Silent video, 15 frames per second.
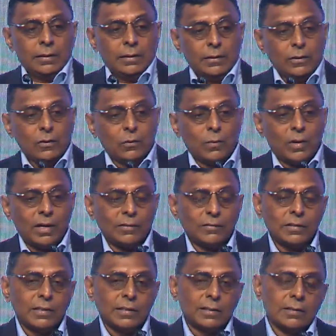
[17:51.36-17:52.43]
You know, one of
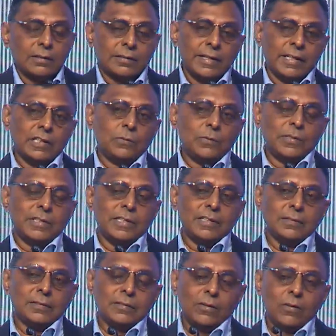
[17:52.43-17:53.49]
the things which
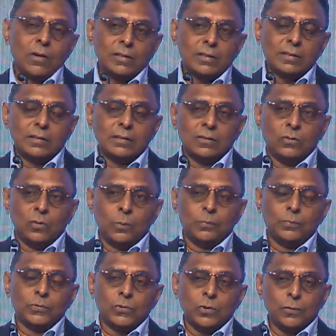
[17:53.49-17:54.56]
has got the
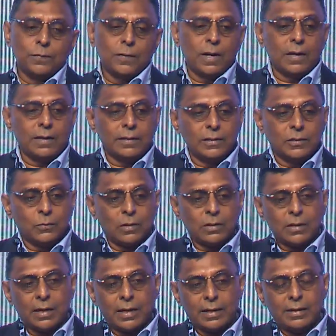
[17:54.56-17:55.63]
group so far is
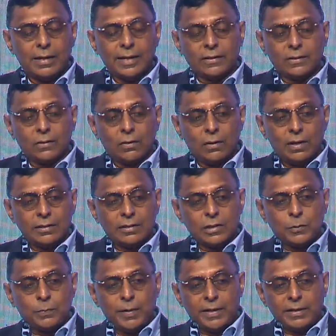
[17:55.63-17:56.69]
what I'd like to call as the
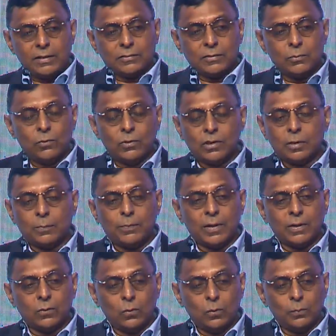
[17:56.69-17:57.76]
spirit of the
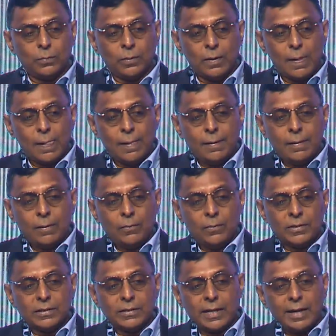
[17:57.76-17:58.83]
Murugappa group,
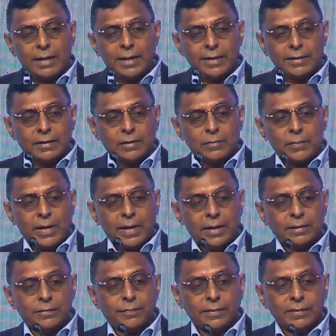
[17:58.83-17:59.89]
which is highlighted by
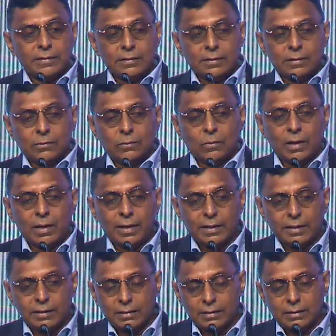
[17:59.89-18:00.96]
what
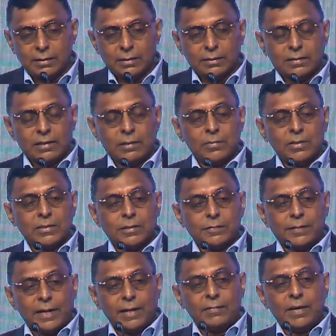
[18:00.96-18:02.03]
I term as the 5